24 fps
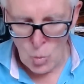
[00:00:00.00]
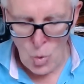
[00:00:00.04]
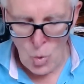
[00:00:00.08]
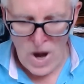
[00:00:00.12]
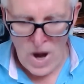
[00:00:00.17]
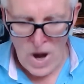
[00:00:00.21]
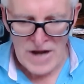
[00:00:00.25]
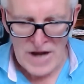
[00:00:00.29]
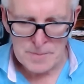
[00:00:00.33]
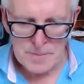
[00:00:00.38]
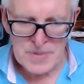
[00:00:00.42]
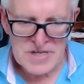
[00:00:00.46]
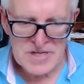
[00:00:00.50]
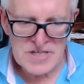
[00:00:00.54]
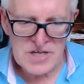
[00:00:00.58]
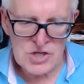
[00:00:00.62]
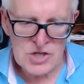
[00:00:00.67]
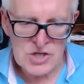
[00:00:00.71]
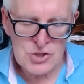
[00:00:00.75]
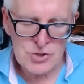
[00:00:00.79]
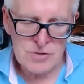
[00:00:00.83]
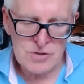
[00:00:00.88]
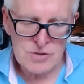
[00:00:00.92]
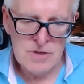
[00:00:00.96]
where to
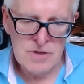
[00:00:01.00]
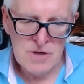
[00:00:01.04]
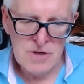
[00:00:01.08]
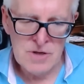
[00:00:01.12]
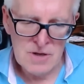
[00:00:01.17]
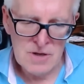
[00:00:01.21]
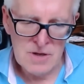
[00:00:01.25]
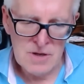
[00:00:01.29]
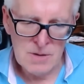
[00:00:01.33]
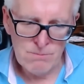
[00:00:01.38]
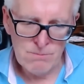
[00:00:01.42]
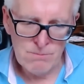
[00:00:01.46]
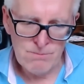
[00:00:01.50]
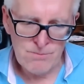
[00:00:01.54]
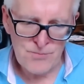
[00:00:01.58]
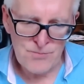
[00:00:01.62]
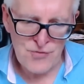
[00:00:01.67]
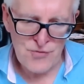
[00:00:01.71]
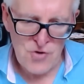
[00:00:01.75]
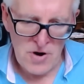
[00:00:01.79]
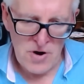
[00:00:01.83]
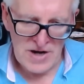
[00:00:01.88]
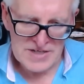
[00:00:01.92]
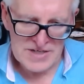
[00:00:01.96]
position
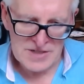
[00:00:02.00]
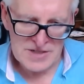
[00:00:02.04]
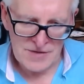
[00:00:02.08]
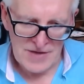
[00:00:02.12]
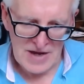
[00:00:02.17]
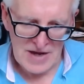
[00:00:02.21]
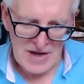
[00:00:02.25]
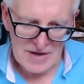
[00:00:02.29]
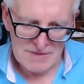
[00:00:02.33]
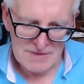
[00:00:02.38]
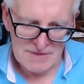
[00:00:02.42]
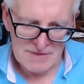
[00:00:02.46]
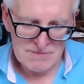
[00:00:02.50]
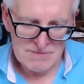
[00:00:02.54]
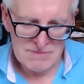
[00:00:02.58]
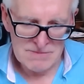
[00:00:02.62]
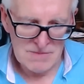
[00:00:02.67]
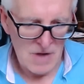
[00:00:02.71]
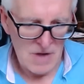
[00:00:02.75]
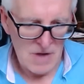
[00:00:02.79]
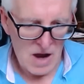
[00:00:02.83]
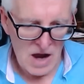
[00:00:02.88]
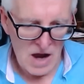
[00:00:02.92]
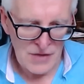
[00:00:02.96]
prior to that?
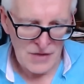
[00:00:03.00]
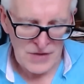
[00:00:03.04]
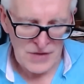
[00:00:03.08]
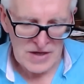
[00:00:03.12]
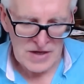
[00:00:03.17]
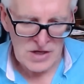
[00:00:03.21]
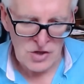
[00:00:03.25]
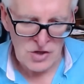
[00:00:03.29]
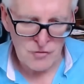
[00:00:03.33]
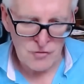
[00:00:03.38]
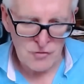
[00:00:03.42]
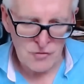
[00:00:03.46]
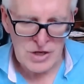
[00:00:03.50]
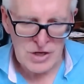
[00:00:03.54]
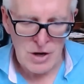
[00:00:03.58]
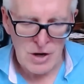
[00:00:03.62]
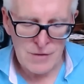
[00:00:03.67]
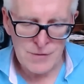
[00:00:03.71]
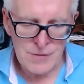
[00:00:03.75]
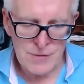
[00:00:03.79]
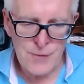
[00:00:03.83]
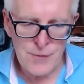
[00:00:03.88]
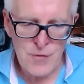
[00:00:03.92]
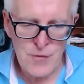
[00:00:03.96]
I think you've got to go
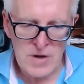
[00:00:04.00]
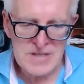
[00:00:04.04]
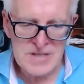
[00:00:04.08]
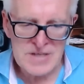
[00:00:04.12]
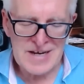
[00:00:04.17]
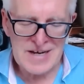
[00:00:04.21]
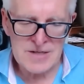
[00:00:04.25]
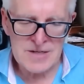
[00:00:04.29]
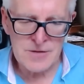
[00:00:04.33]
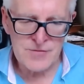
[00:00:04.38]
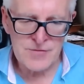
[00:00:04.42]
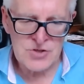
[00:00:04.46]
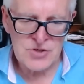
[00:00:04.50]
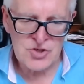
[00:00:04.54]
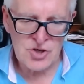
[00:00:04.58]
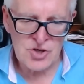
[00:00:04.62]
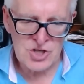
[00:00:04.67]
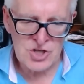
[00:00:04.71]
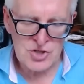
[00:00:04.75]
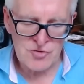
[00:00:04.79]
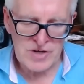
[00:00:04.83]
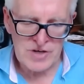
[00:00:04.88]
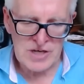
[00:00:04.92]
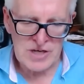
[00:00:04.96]
in the front end of the
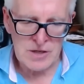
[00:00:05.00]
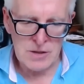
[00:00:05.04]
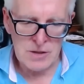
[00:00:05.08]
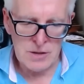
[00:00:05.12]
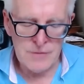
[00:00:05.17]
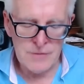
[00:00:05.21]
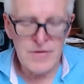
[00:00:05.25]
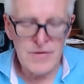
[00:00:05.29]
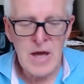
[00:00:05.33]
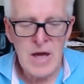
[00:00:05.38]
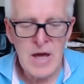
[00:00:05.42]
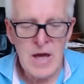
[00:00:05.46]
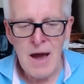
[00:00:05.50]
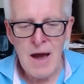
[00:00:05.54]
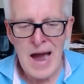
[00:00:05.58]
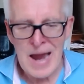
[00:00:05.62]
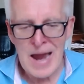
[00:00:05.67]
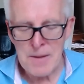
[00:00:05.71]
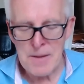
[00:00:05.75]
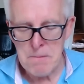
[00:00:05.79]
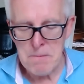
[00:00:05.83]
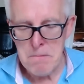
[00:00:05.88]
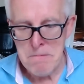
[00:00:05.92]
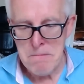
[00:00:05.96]
treasury curve
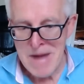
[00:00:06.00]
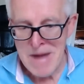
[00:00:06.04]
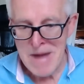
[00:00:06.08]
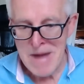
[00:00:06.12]
and